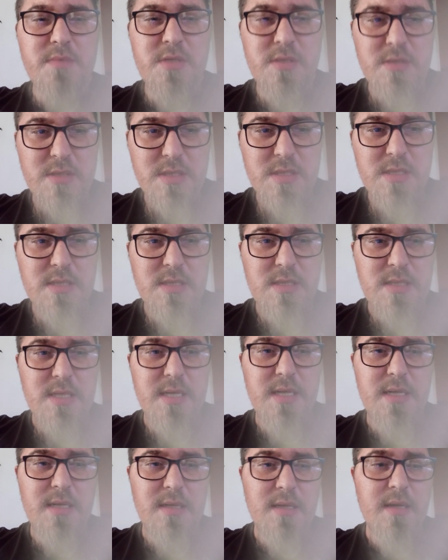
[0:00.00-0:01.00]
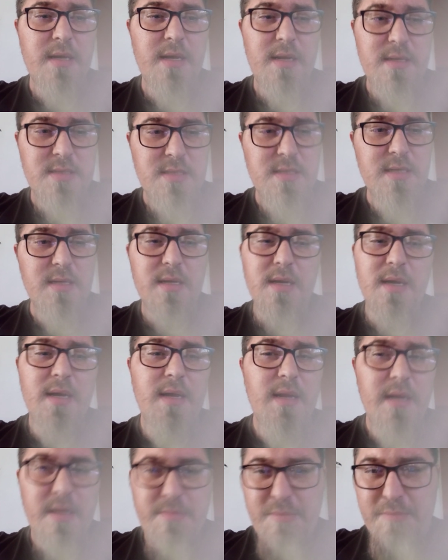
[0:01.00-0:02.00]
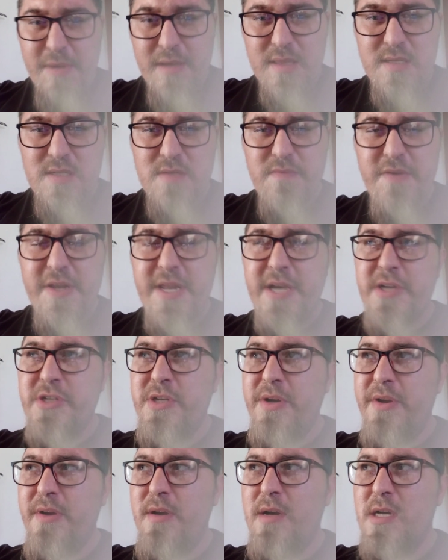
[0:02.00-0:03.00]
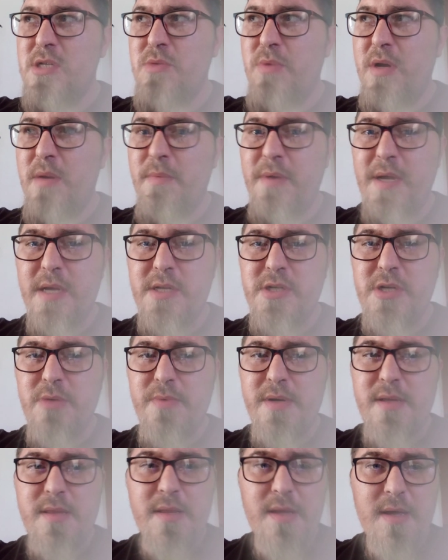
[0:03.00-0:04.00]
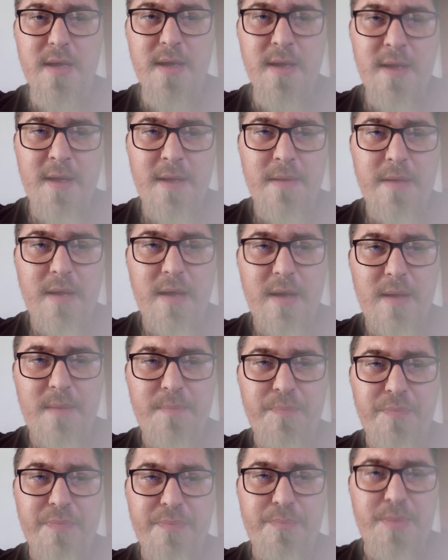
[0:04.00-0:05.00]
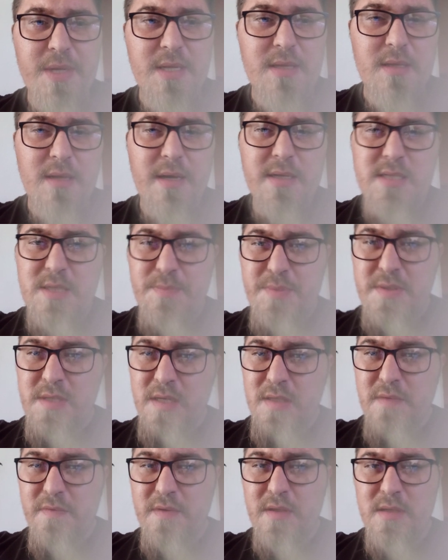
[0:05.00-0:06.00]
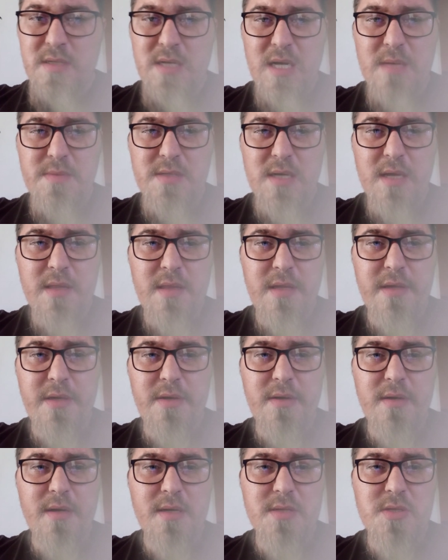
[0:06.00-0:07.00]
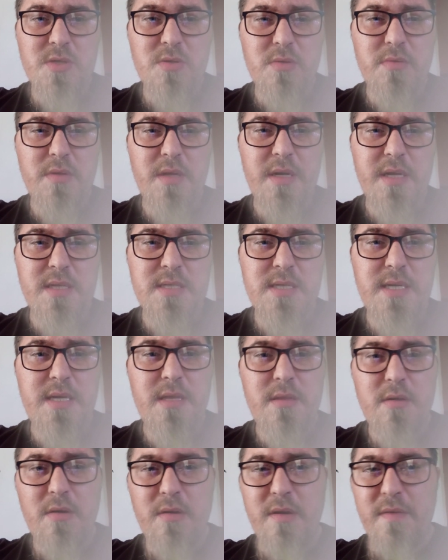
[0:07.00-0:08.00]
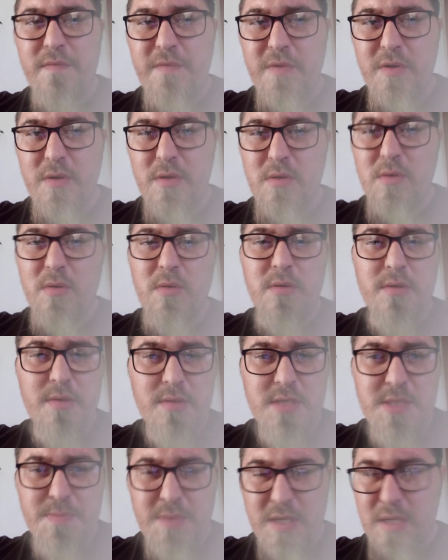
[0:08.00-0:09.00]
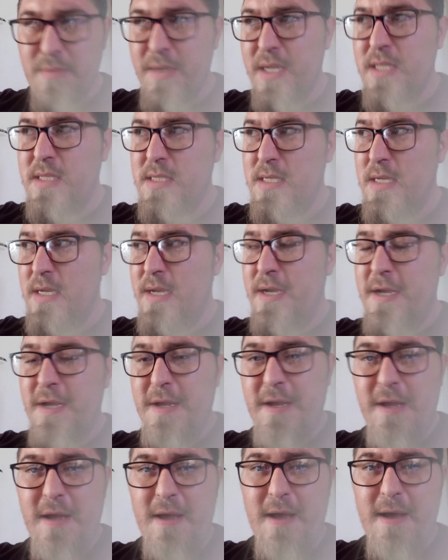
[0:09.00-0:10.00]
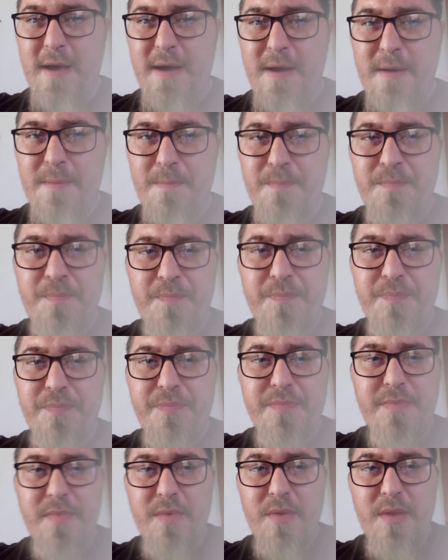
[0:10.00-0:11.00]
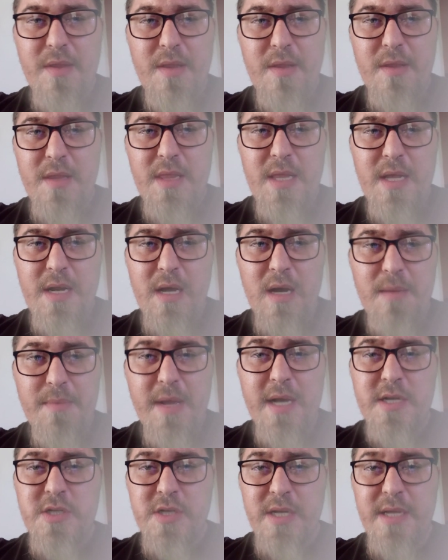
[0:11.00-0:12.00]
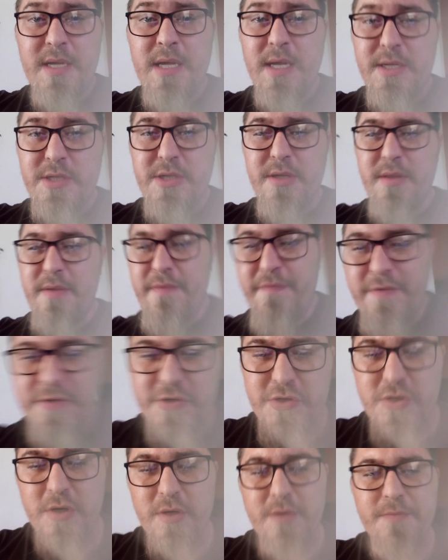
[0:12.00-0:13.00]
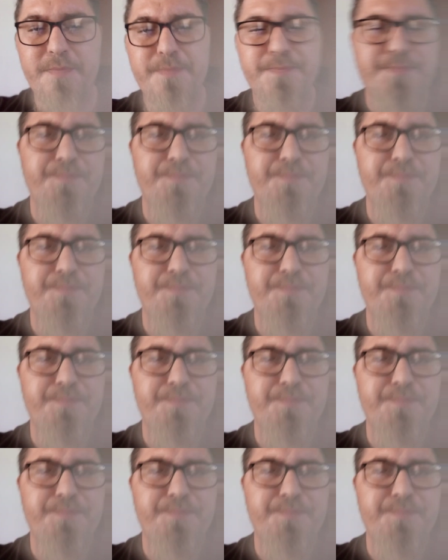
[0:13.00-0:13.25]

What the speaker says: just said, okay, listen, let me make this video, show you guys what I'm catching with. But 90% of the times, I think you guys saw that it's either on a fluke or a spinnerbait that I'm actually catching the fish on.